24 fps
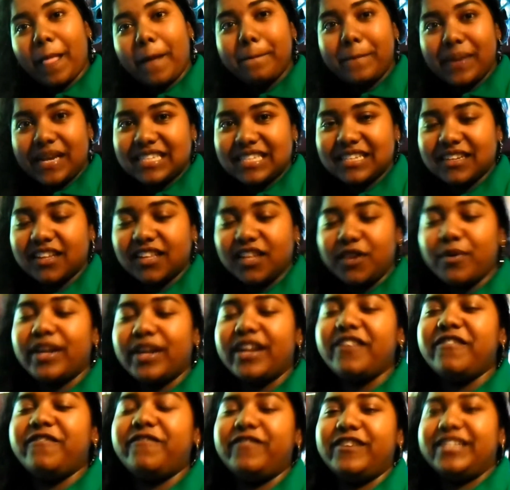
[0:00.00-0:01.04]
Basically, when
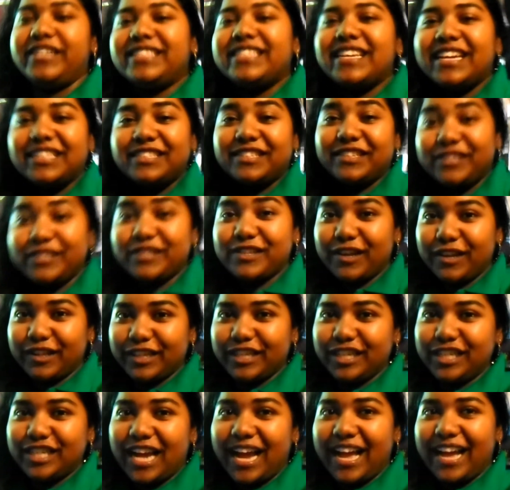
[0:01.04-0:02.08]
I first entered this
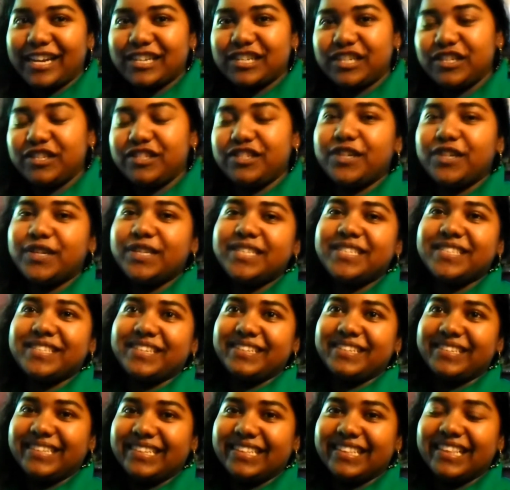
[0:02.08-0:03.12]
college, I actually saw this
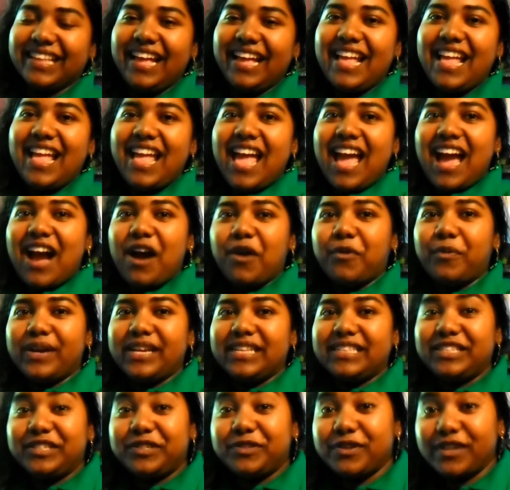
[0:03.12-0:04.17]
girl
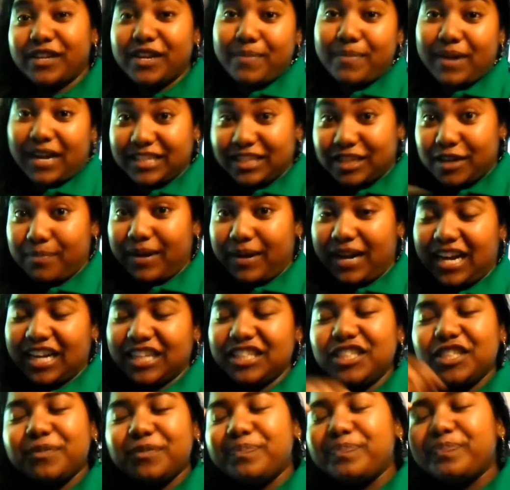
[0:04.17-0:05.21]
with the student ambassador
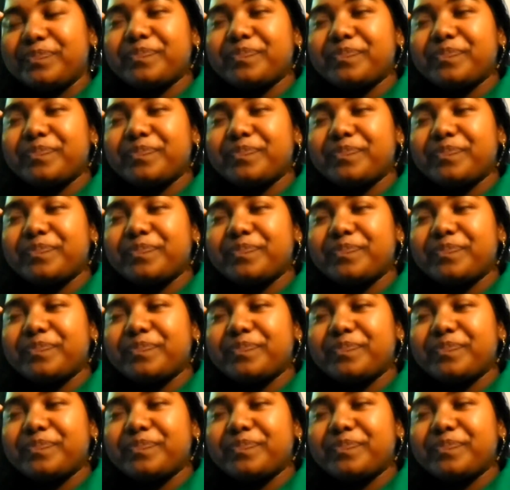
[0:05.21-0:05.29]
badge,